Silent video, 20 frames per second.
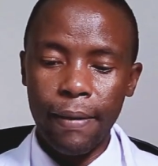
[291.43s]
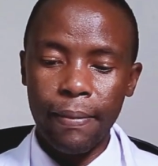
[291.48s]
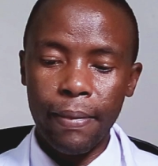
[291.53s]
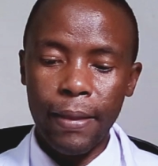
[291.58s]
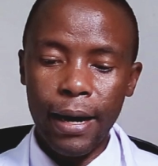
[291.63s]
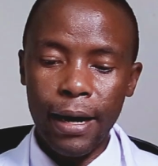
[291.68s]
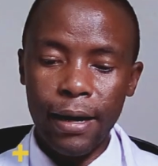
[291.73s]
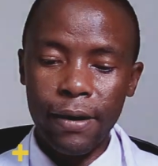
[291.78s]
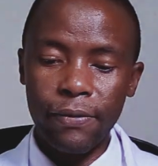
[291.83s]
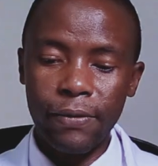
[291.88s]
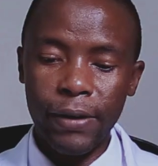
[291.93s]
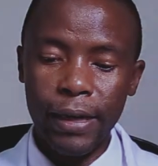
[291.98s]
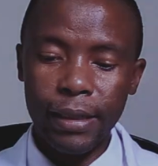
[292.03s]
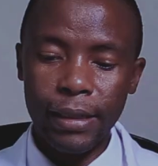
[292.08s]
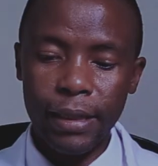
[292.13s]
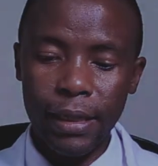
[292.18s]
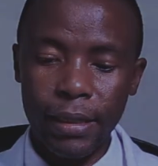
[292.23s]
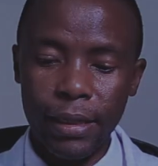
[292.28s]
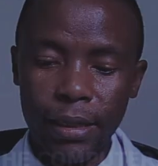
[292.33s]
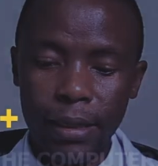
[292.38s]
The
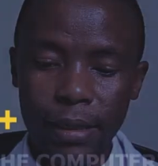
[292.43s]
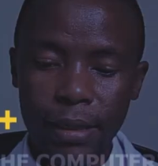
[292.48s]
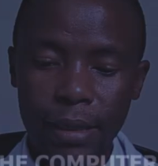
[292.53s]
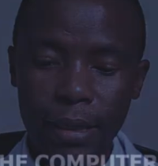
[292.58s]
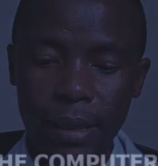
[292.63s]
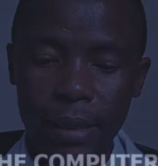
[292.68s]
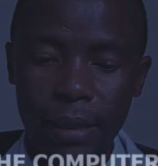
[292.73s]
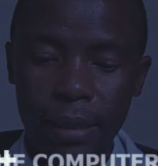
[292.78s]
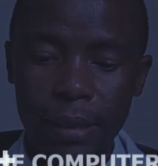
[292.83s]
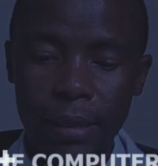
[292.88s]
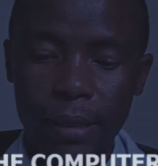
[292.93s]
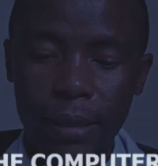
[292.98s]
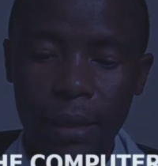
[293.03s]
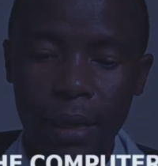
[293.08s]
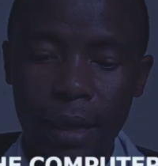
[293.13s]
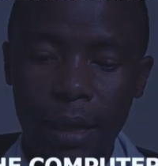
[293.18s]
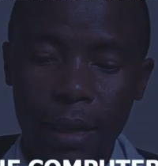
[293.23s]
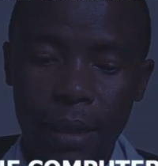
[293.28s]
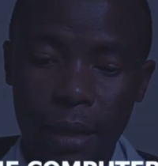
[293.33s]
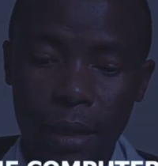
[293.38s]
advantage is that
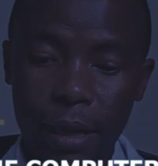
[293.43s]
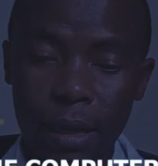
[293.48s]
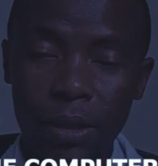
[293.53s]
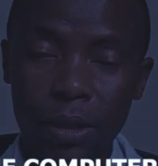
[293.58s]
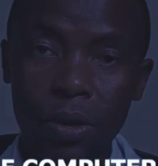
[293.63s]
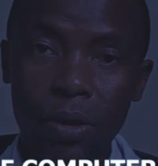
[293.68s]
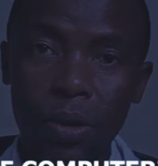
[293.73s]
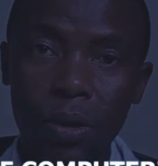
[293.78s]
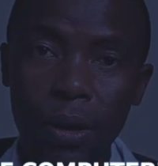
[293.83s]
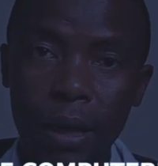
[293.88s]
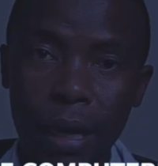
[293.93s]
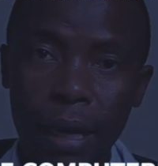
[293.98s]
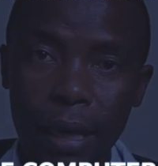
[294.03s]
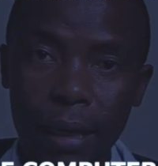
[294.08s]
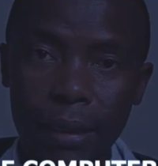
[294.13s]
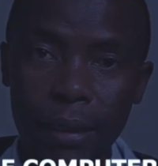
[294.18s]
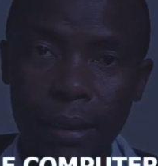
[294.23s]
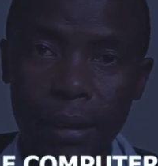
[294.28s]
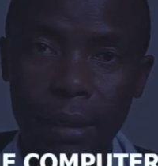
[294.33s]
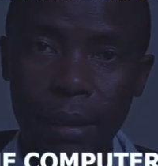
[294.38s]
there is no
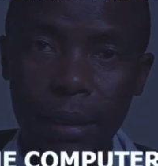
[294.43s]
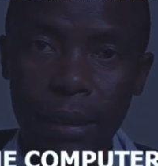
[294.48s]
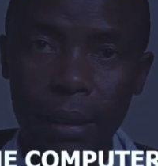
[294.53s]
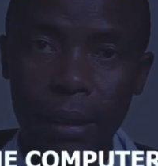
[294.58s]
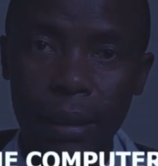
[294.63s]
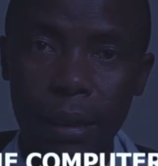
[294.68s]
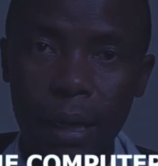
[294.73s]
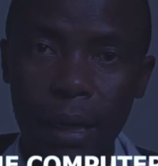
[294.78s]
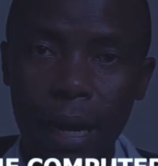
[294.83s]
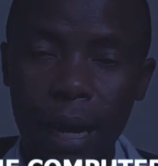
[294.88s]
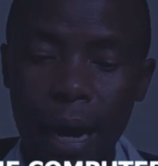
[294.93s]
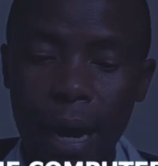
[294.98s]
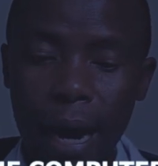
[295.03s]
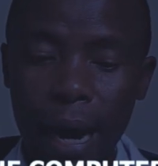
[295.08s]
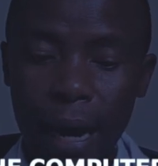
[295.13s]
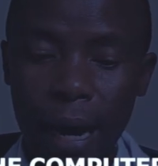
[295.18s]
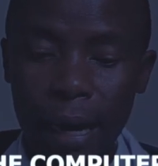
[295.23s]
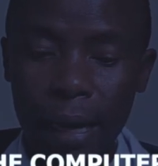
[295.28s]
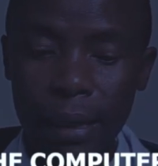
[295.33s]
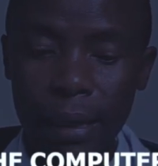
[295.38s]
cutting
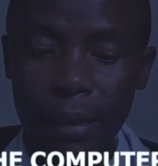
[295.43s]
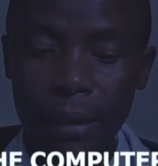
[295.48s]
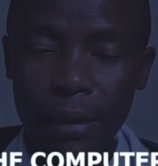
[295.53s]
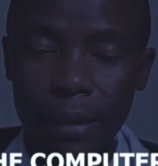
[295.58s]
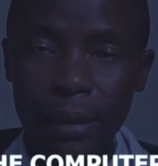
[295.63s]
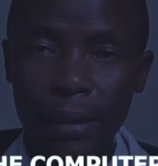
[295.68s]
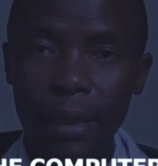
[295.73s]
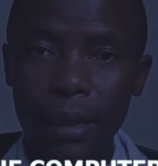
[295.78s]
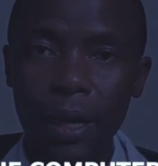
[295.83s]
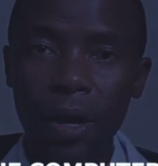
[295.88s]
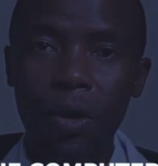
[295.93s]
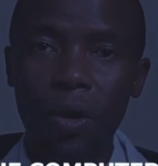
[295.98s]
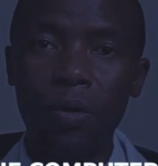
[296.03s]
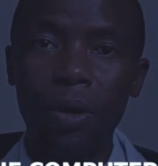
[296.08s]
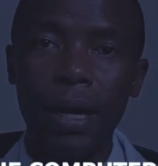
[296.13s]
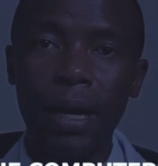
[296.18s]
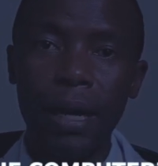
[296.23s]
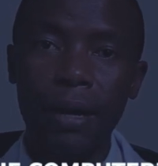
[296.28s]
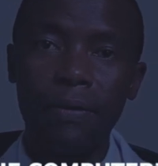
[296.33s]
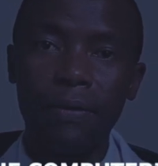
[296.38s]
and
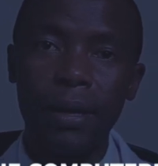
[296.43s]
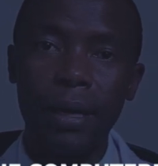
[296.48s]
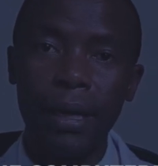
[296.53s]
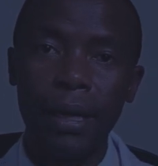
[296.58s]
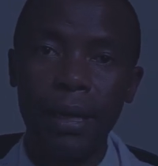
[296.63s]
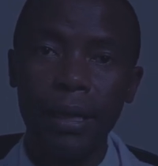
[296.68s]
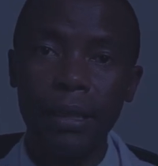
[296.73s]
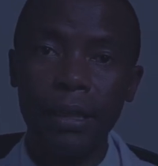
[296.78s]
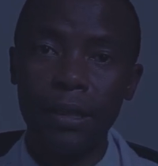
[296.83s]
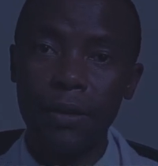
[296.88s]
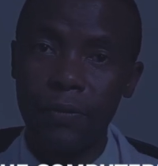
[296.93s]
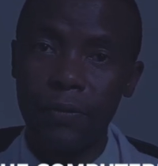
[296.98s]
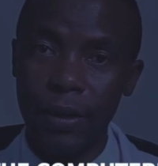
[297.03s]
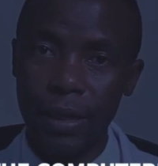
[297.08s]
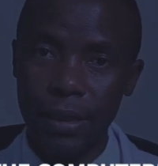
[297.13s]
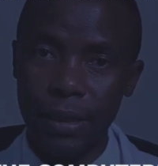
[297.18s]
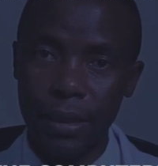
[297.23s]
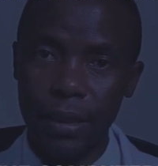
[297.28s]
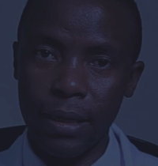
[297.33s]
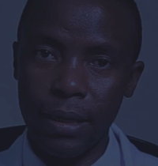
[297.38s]
recovery is
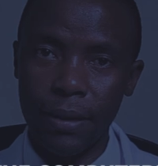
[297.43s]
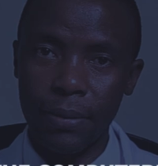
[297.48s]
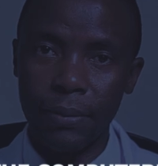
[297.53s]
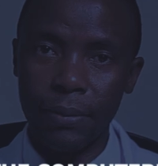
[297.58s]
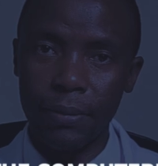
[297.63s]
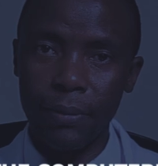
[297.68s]
faster.